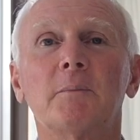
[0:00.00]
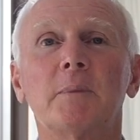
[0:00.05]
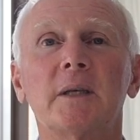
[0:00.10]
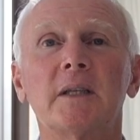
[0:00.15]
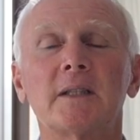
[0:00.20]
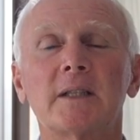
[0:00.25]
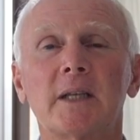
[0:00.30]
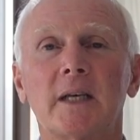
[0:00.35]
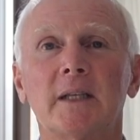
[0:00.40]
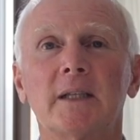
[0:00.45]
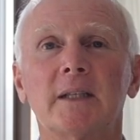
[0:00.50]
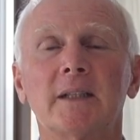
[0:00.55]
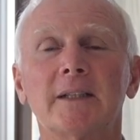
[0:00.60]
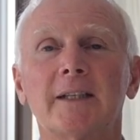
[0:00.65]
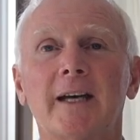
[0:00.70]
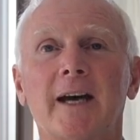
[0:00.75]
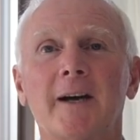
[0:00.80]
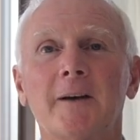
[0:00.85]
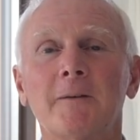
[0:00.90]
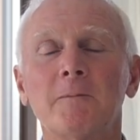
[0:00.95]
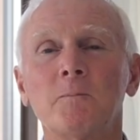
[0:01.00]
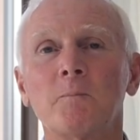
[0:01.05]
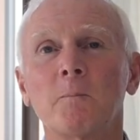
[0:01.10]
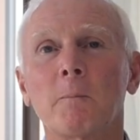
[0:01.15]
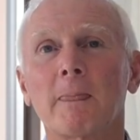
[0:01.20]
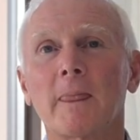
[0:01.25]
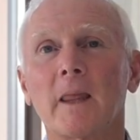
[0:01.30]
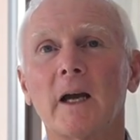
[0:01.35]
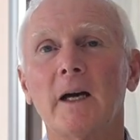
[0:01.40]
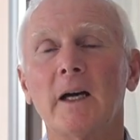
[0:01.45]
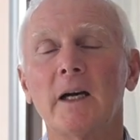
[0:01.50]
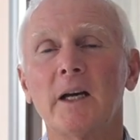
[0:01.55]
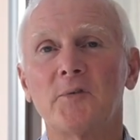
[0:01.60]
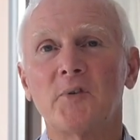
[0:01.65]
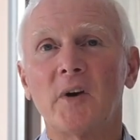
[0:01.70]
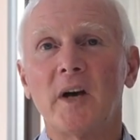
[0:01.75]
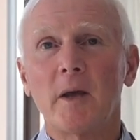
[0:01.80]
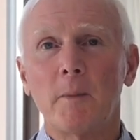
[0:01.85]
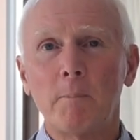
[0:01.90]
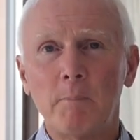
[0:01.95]
been taken down,
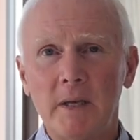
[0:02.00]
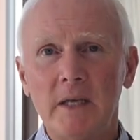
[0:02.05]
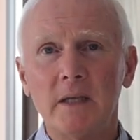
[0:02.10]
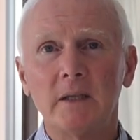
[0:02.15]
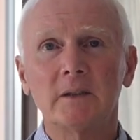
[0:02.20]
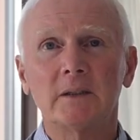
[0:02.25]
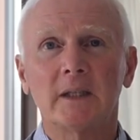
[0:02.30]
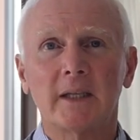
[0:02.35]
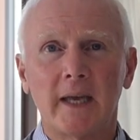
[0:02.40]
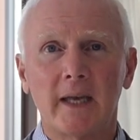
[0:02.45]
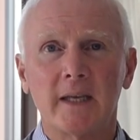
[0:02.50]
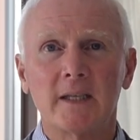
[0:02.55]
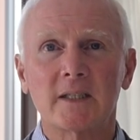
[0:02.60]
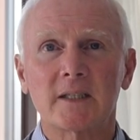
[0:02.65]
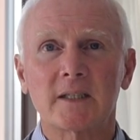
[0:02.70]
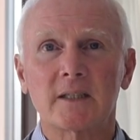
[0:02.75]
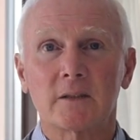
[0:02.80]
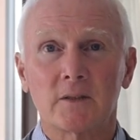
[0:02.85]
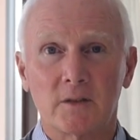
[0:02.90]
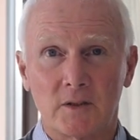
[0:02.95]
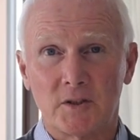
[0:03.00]
if I appealed against